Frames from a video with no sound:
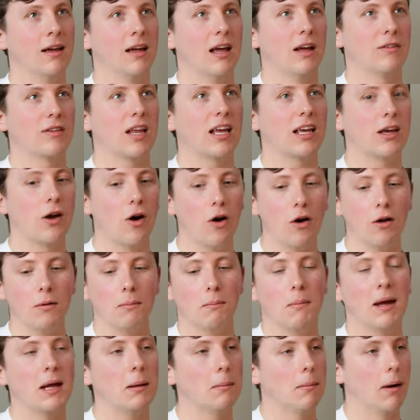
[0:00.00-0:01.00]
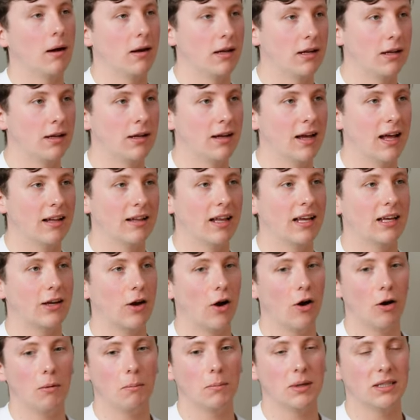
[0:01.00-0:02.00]
if they can't make money and they
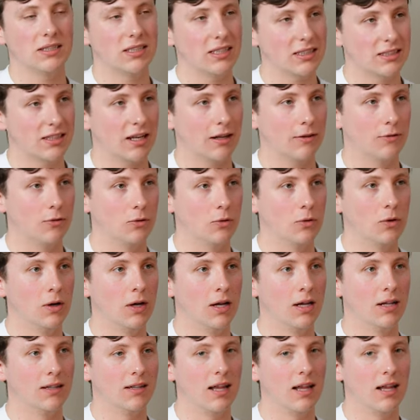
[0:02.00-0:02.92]
can't be successful,